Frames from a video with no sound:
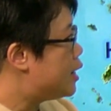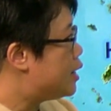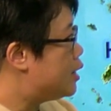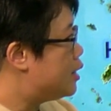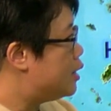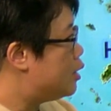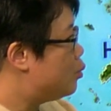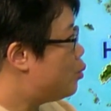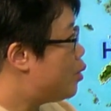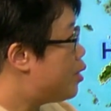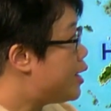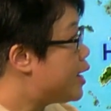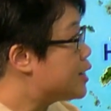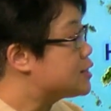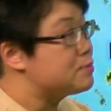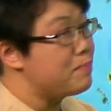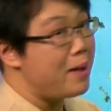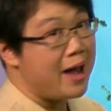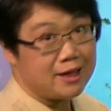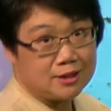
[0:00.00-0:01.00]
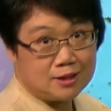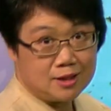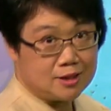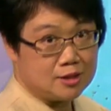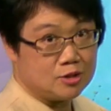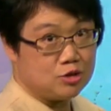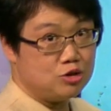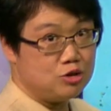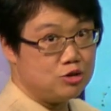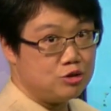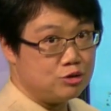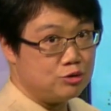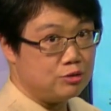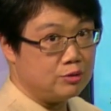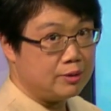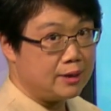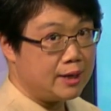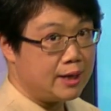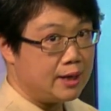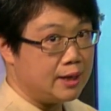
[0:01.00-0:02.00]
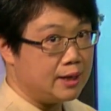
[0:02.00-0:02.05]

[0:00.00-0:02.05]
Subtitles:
were expected to